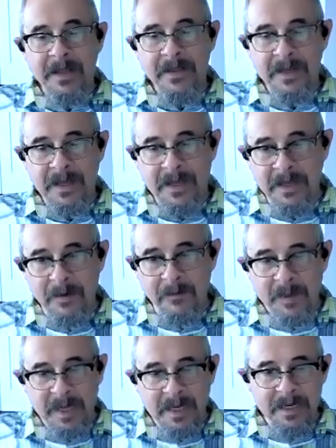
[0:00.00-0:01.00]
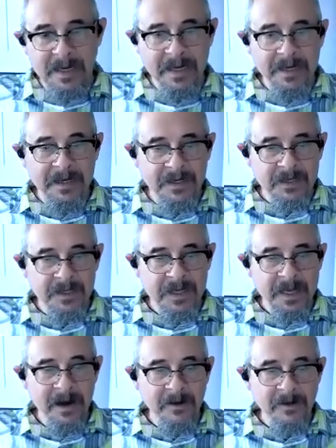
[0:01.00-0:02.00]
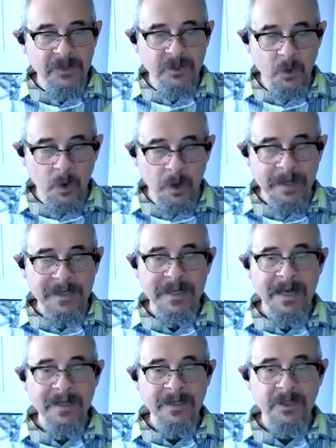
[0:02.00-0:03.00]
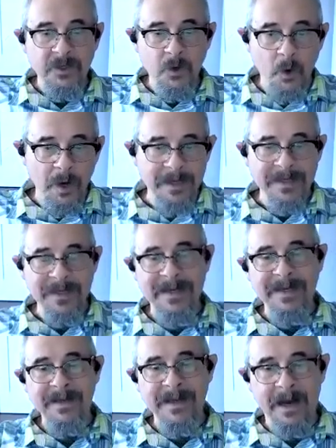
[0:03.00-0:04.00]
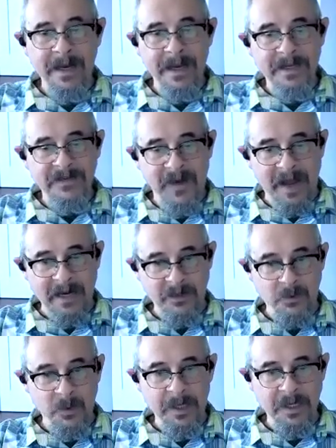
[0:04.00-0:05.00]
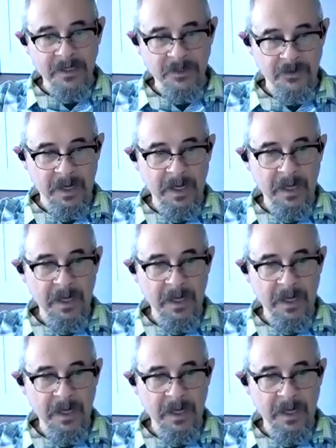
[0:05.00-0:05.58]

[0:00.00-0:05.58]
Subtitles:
the ability to see our stories as stories and not as factual history?